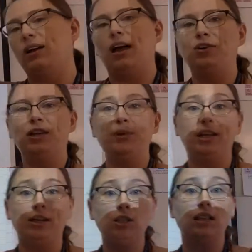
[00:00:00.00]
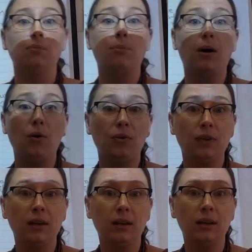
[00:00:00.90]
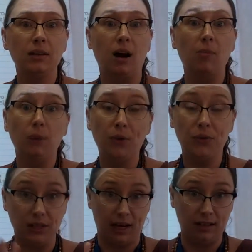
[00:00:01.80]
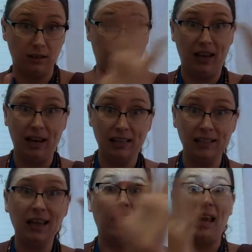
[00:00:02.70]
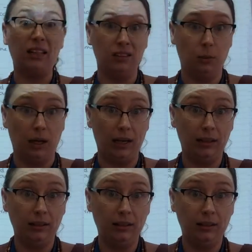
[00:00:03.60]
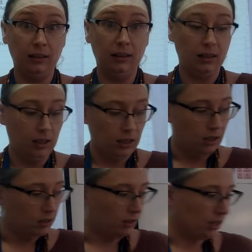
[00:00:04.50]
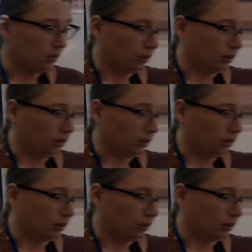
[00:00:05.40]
value that we can use in on both sides, on the x and on the y? So let's